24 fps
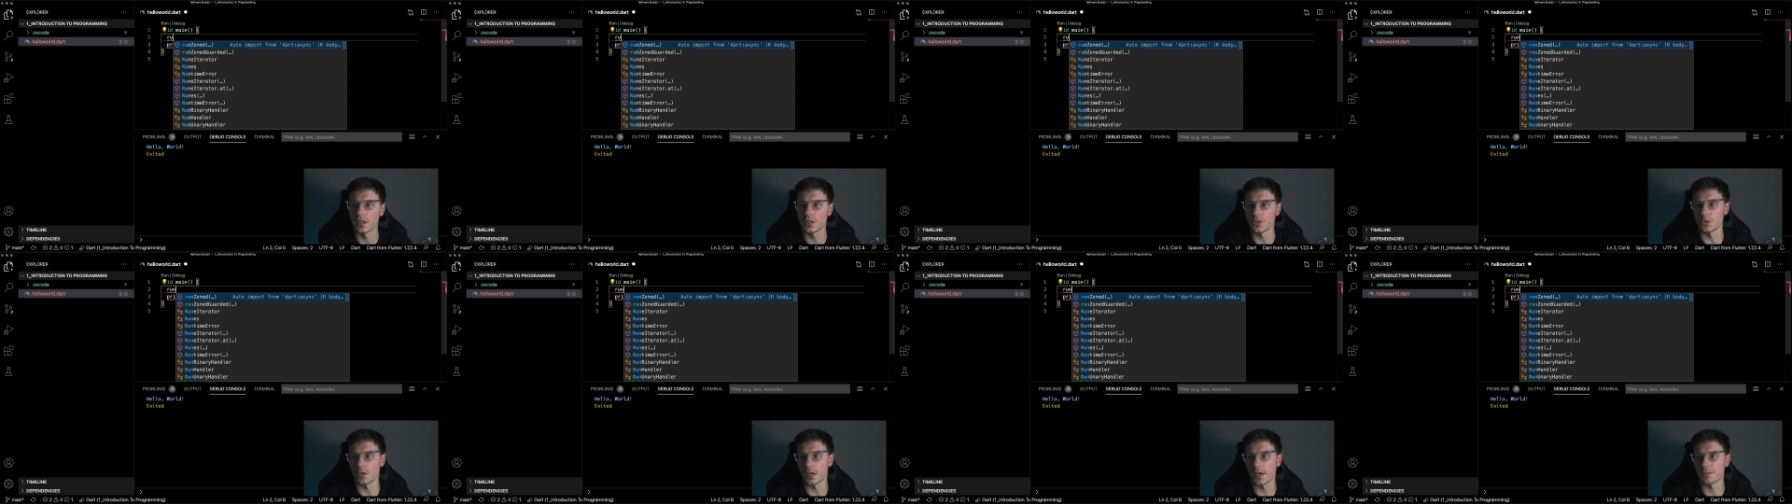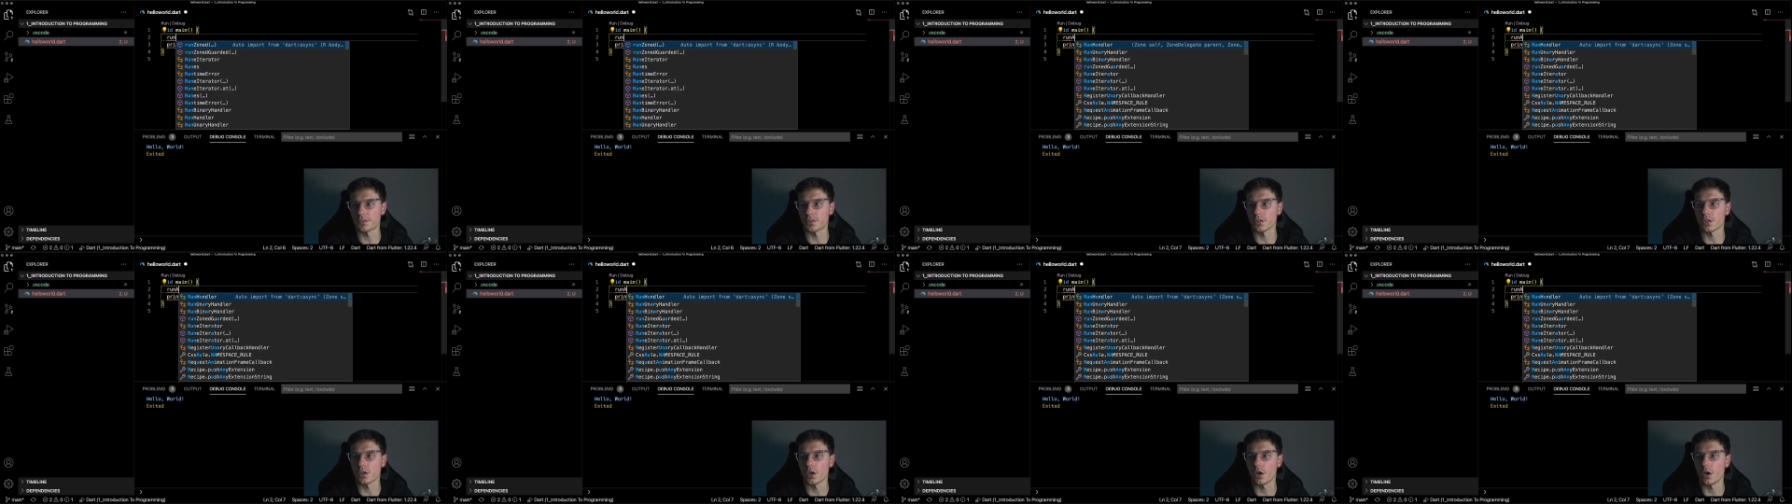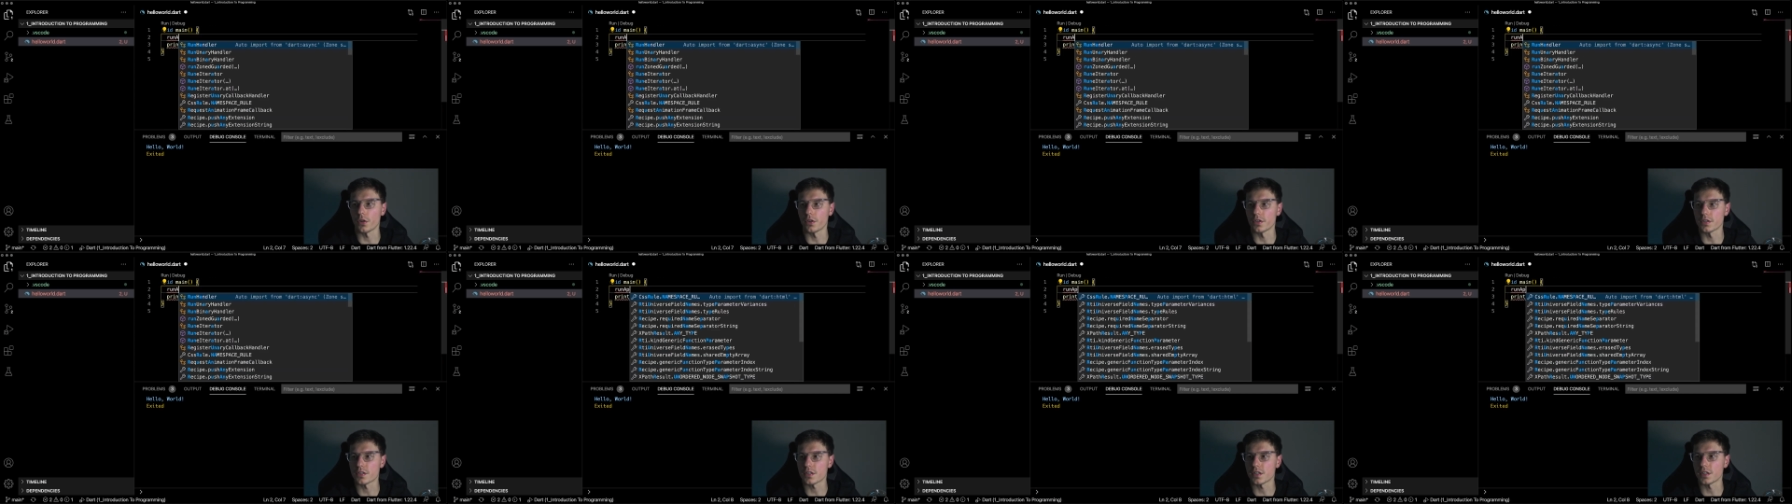you have to
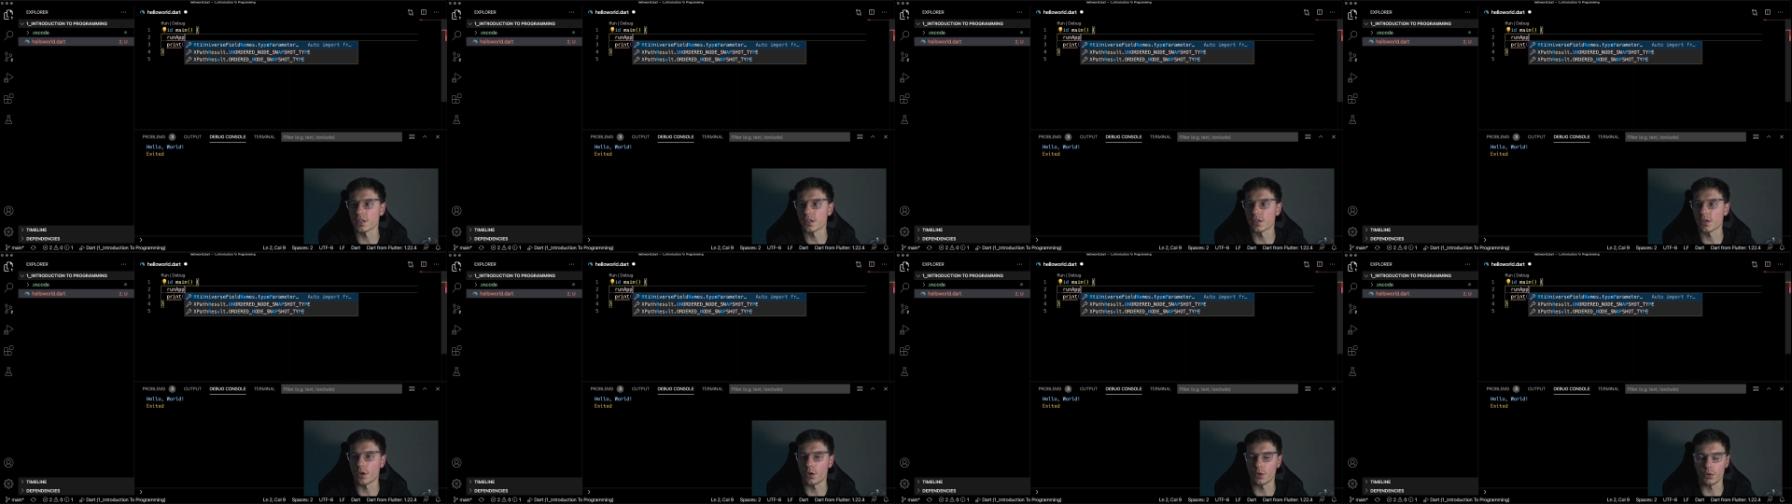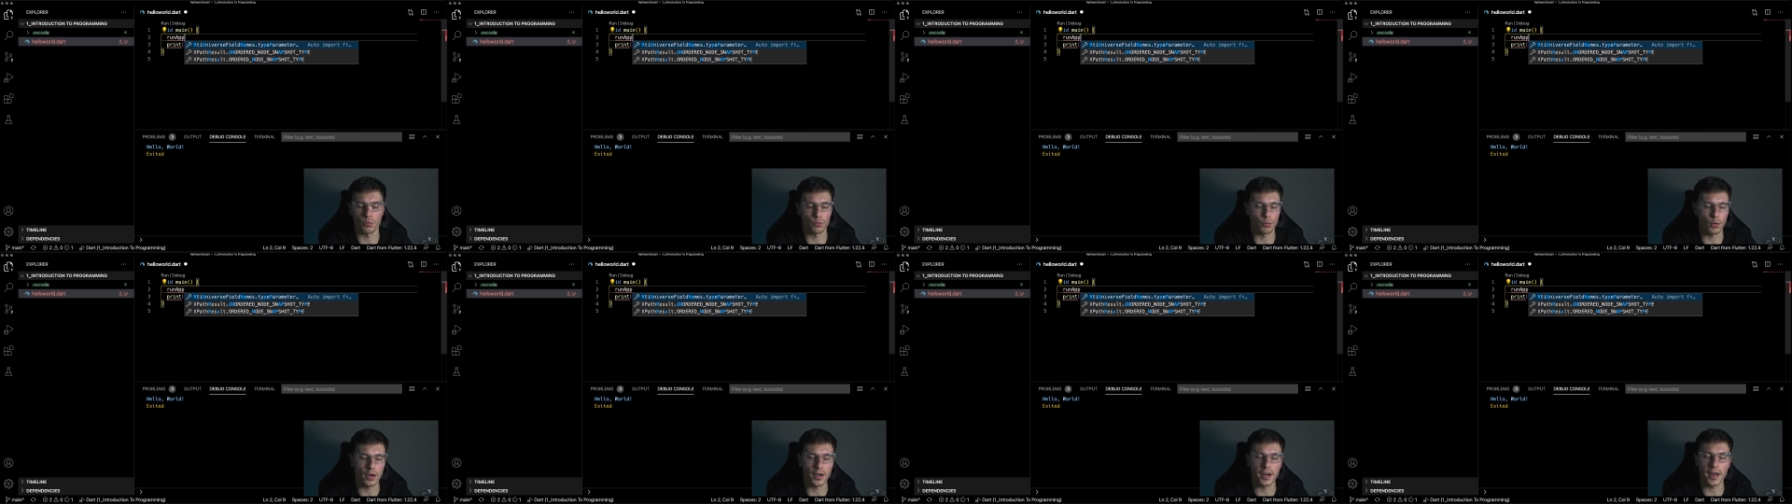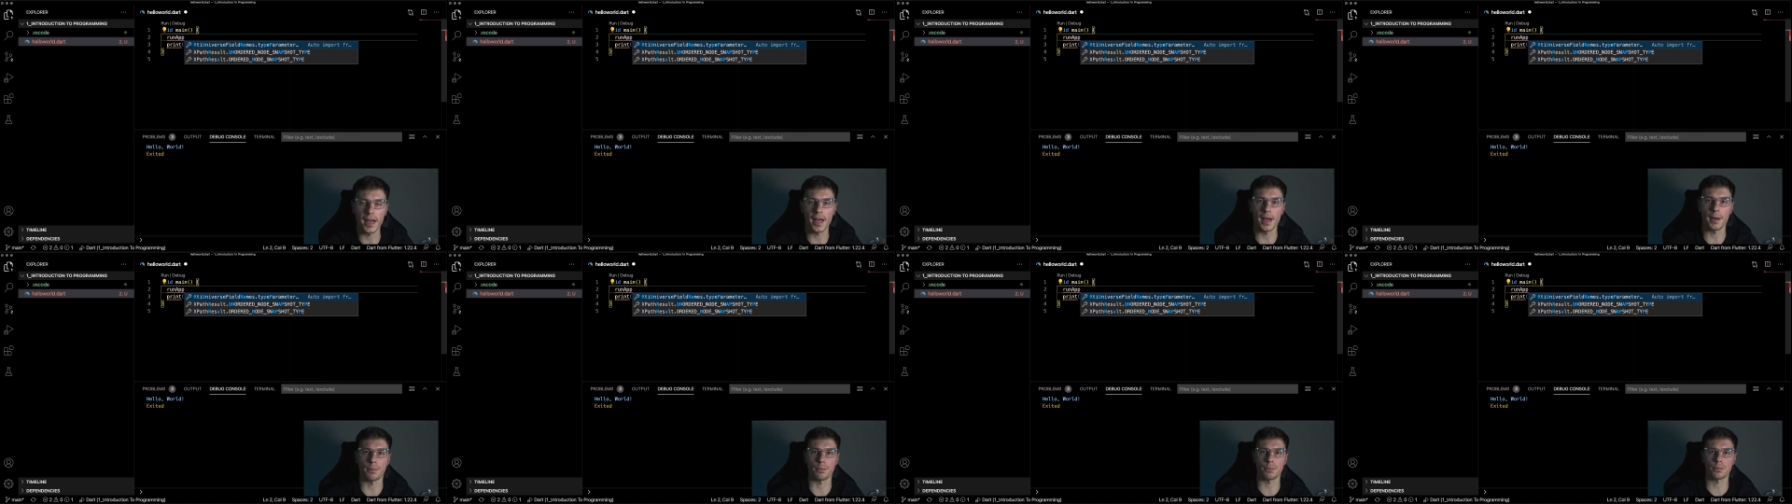call this thing called run
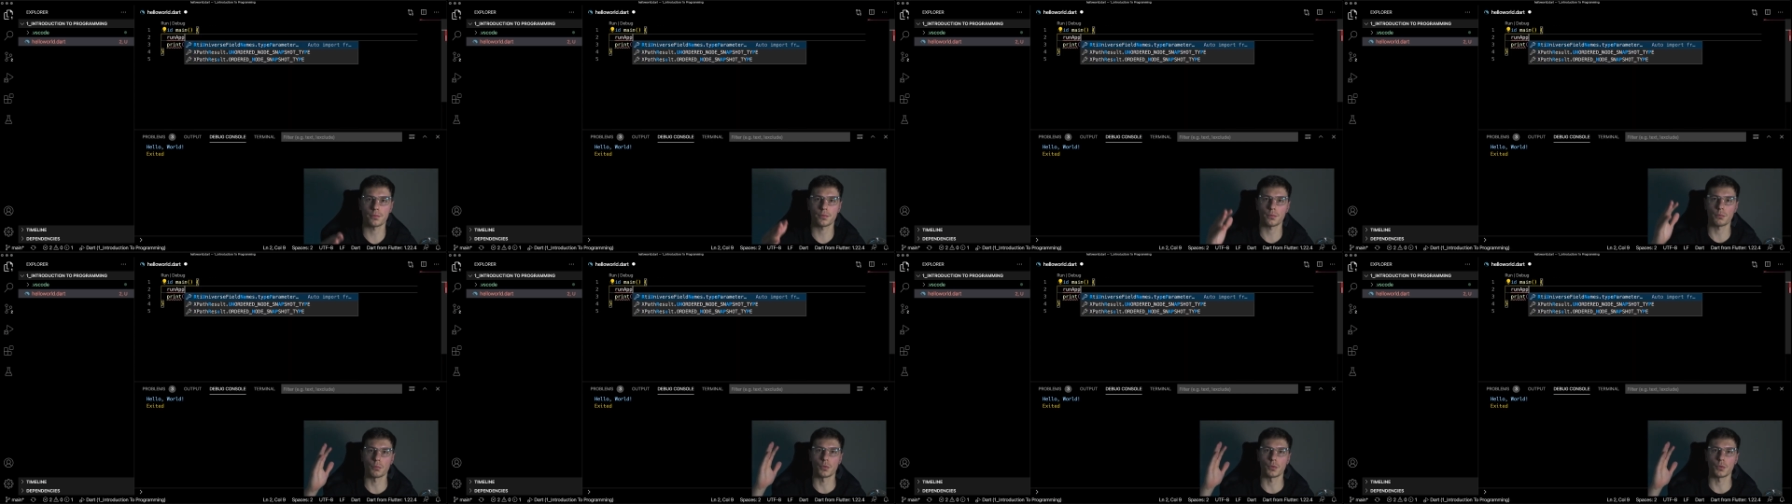app,